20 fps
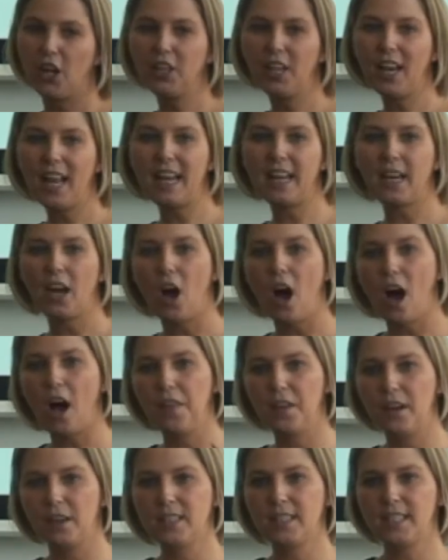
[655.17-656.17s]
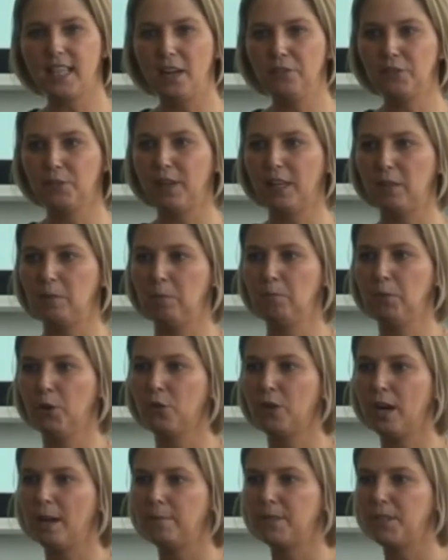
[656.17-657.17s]
Unlike other staff development
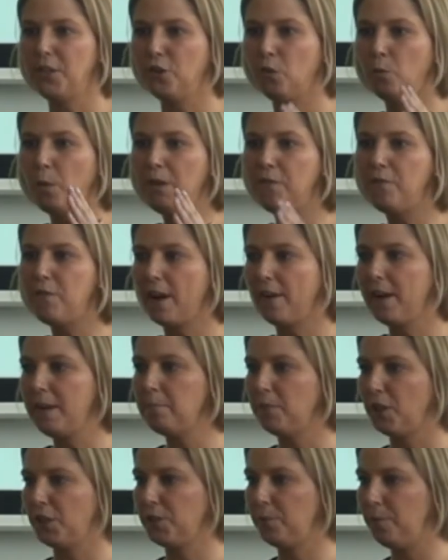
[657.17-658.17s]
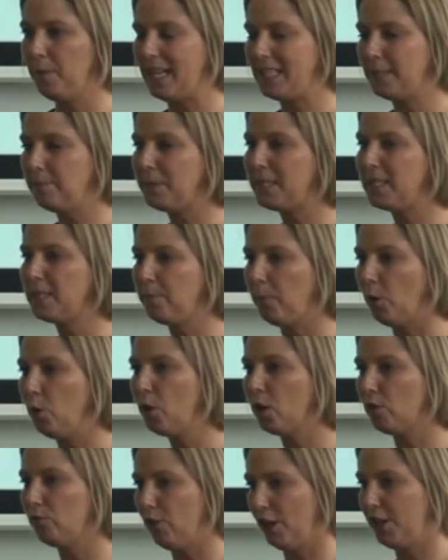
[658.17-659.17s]
programs, we very much, it's
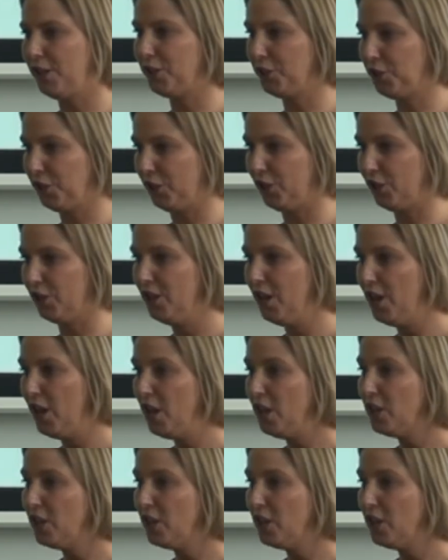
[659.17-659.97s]
bespoke around the tutor.